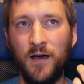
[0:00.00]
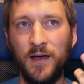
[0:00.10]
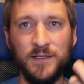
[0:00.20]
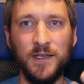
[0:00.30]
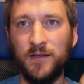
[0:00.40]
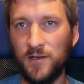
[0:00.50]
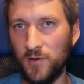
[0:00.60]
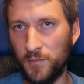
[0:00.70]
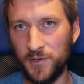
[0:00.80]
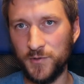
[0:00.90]
I take
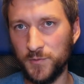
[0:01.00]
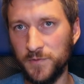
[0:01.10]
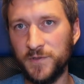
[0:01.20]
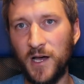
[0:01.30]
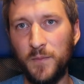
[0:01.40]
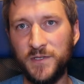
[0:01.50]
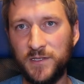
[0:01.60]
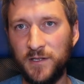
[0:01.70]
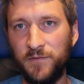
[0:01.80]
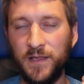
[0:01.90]
up onto rooftops and
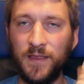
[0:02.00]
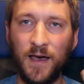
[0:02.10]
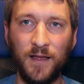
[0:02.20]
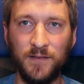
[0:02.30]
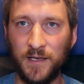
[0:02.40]
stuff like that.